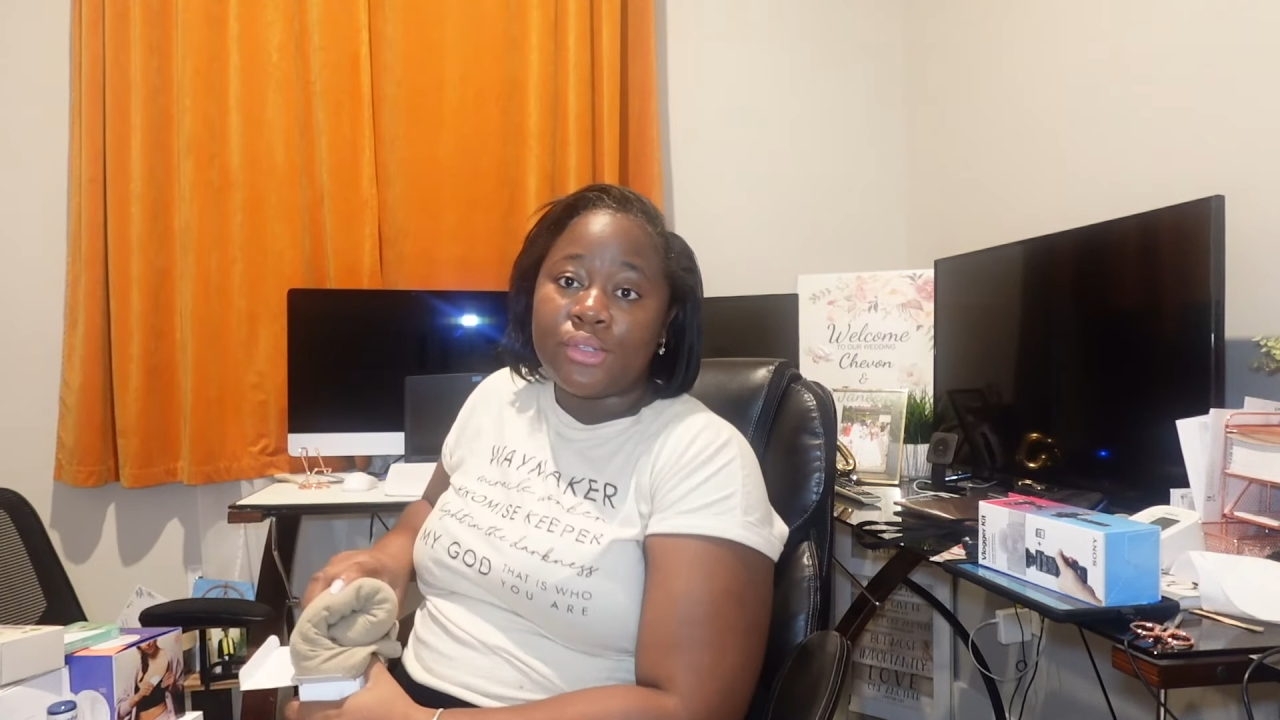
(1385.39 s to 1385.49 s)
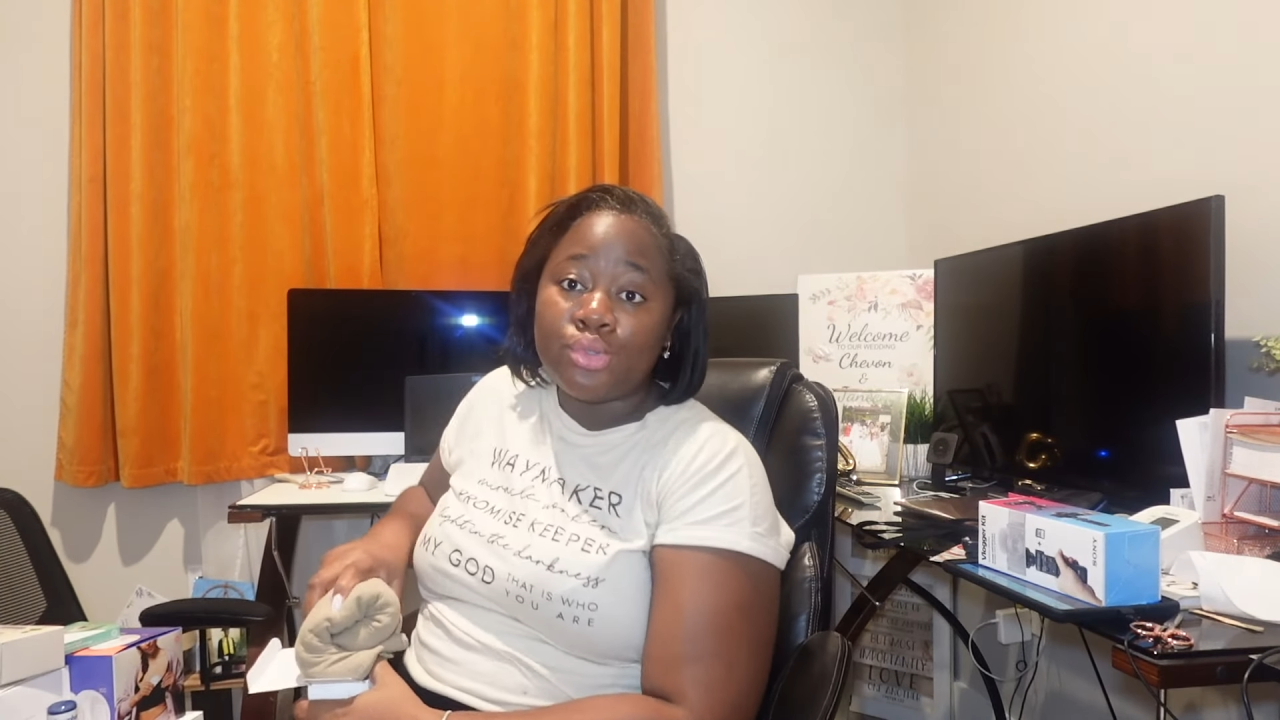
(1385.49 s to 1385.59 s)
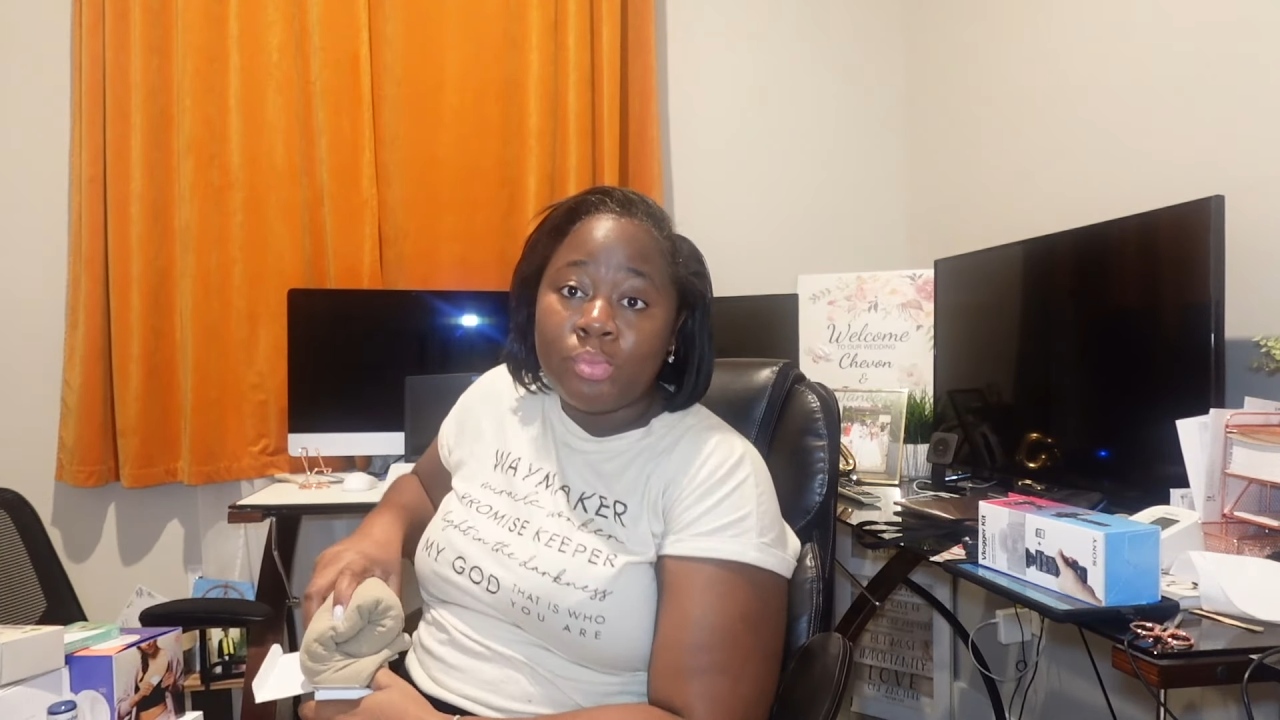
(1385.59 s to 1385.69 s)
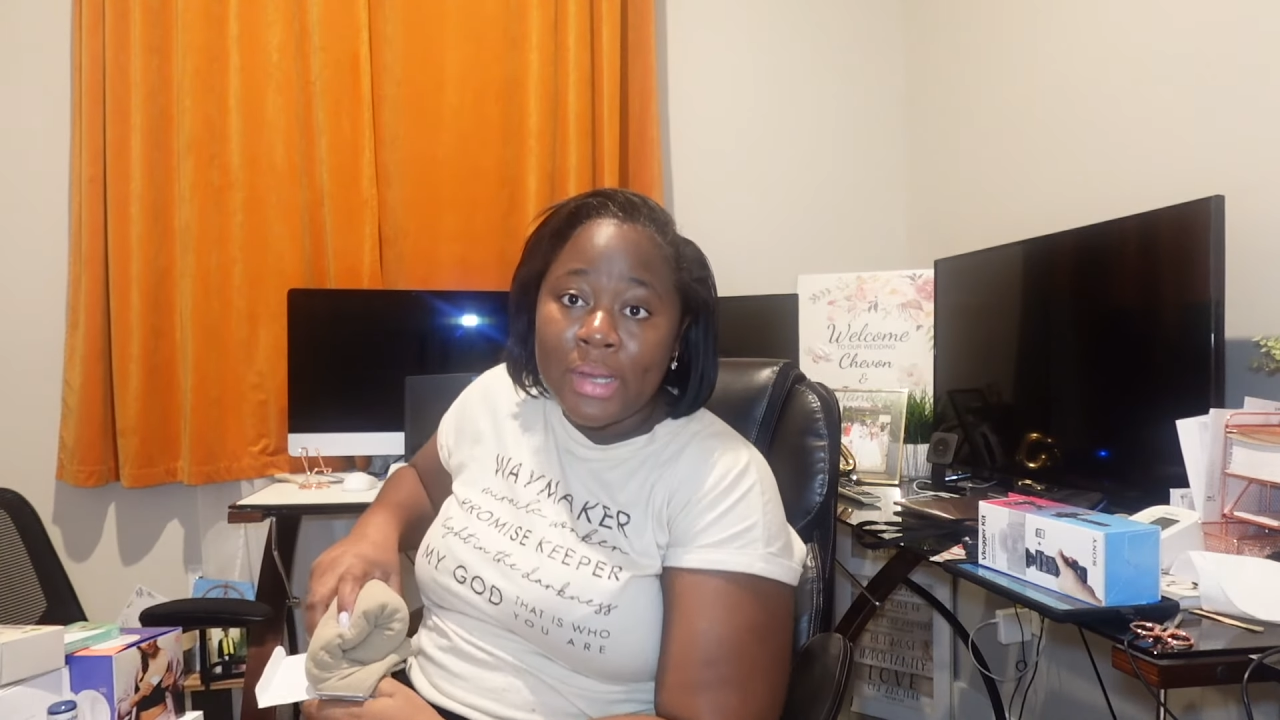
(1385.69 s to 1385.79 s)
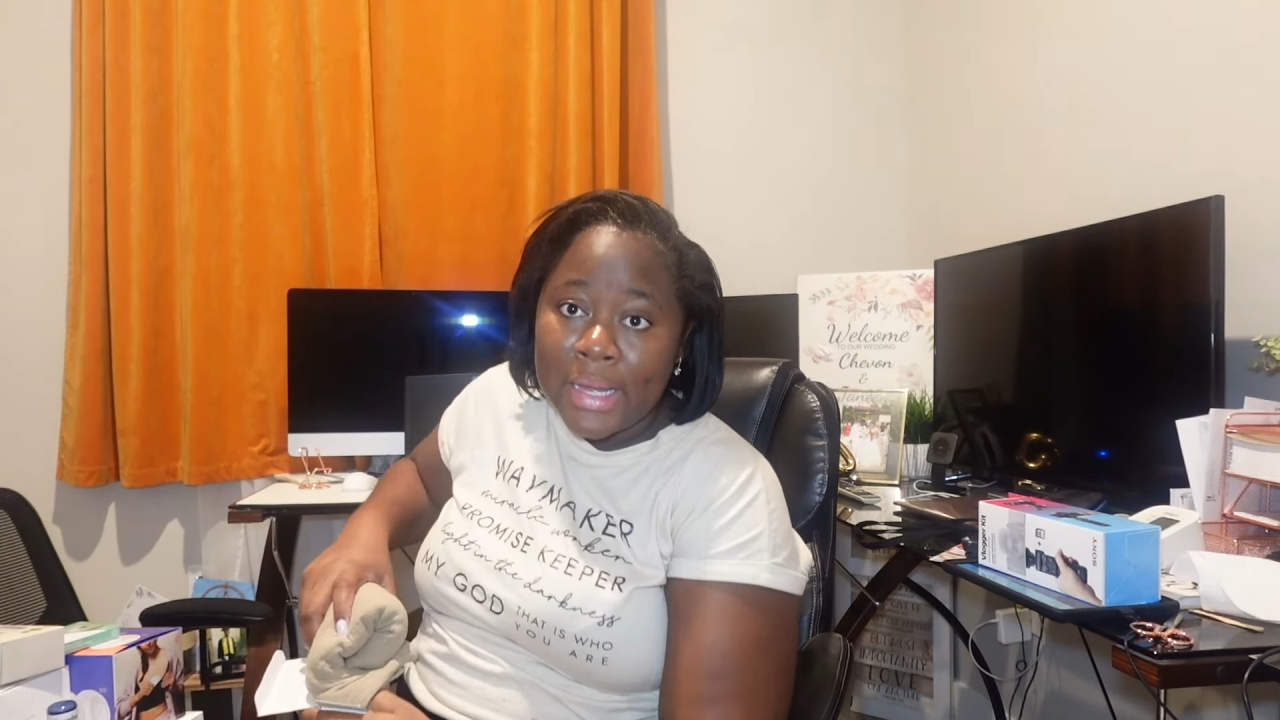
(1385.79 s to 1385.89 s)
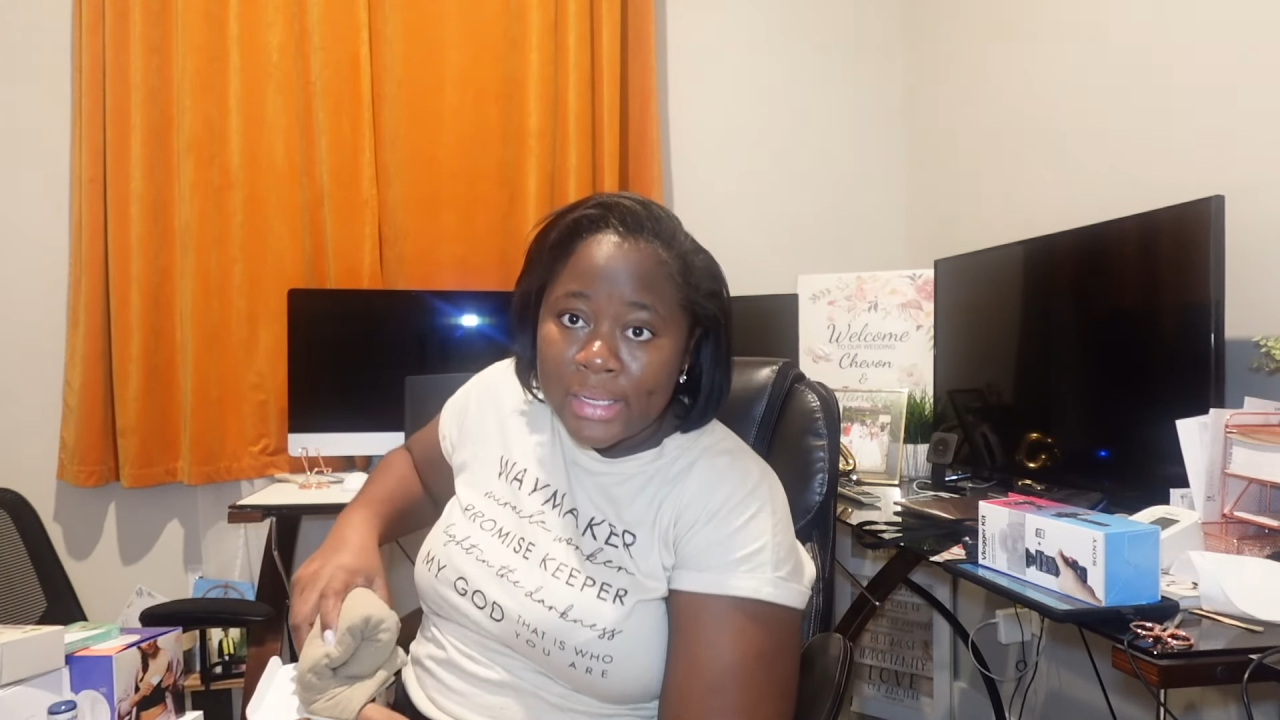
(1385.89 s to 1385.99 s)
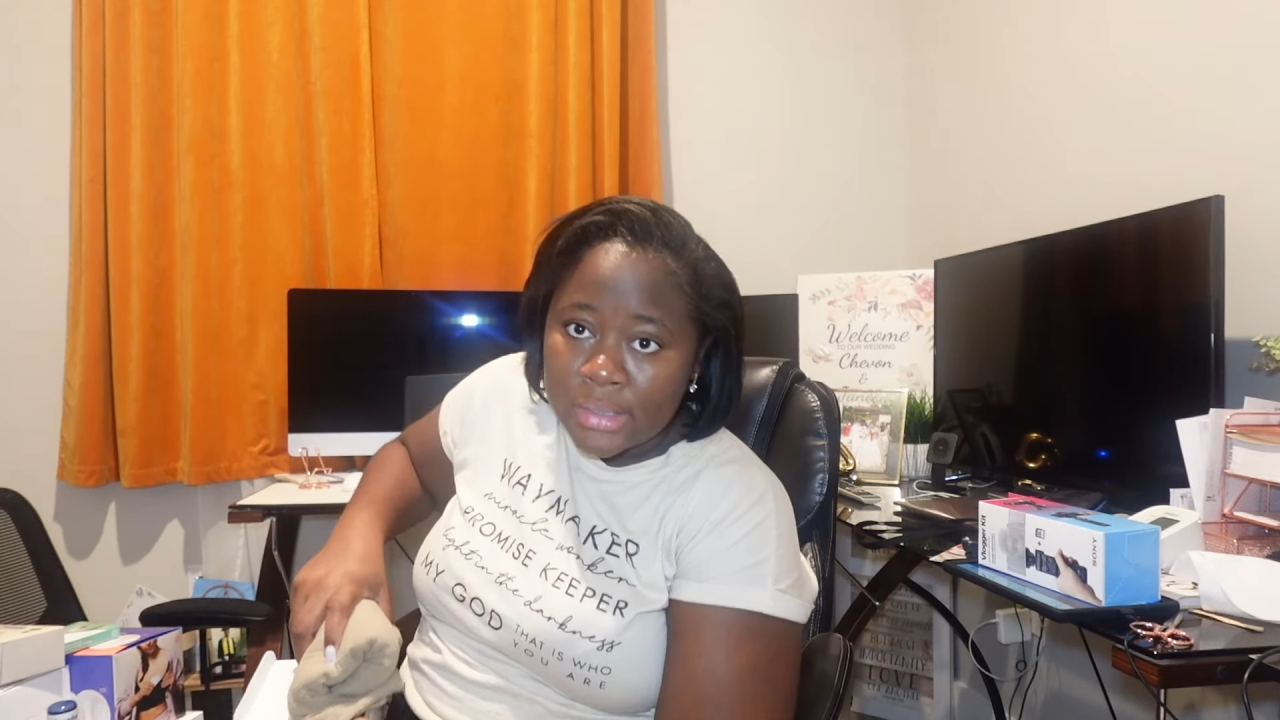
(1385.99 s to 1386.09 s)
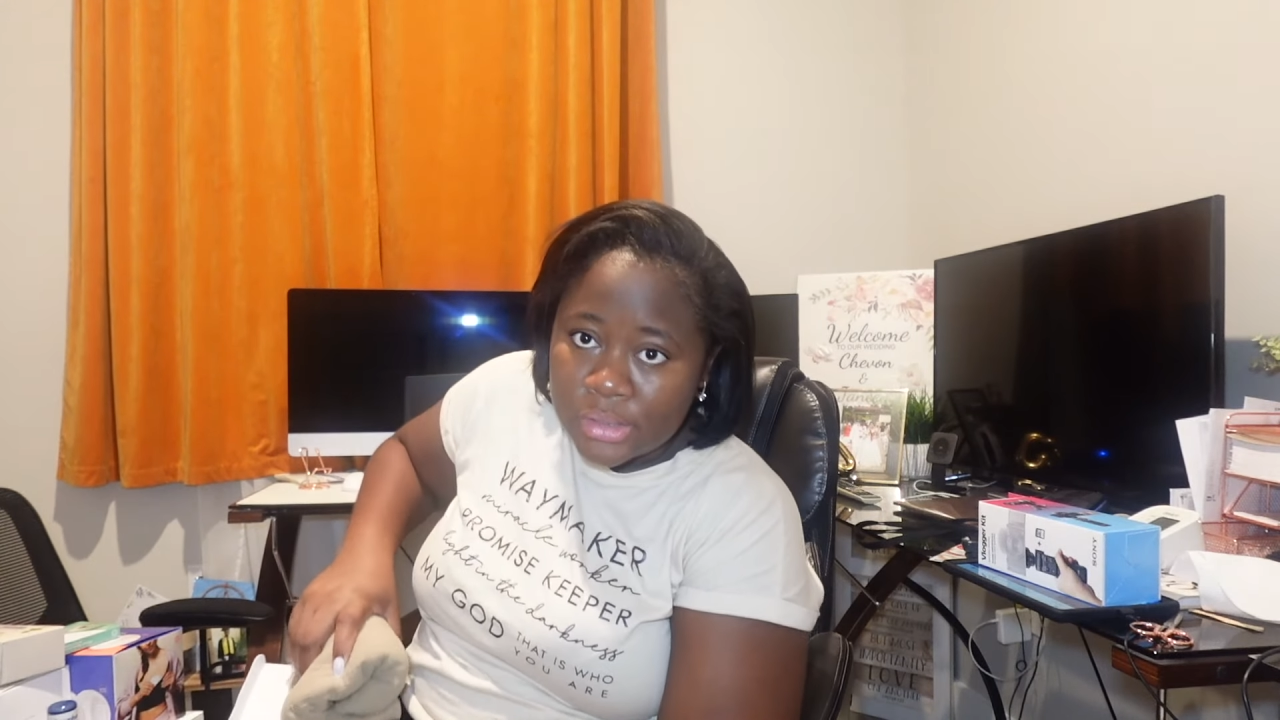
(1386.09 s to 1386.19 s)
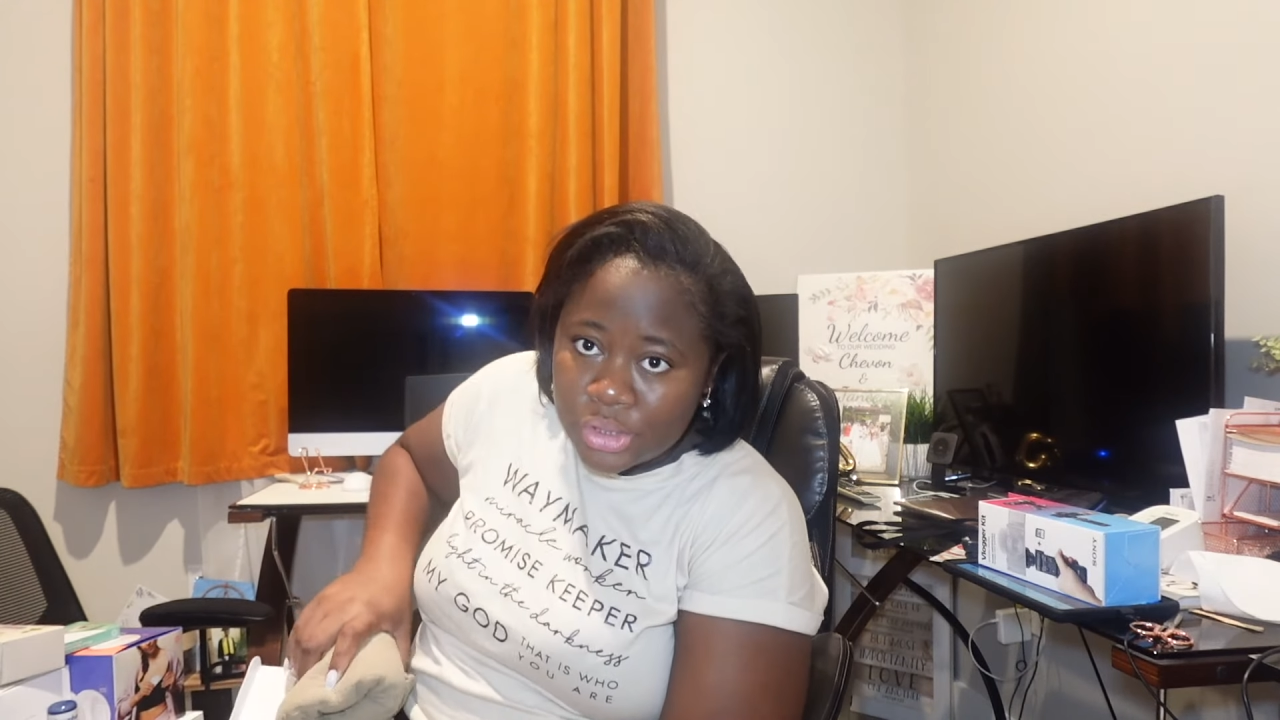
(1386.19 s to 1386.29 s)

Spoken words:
do plan on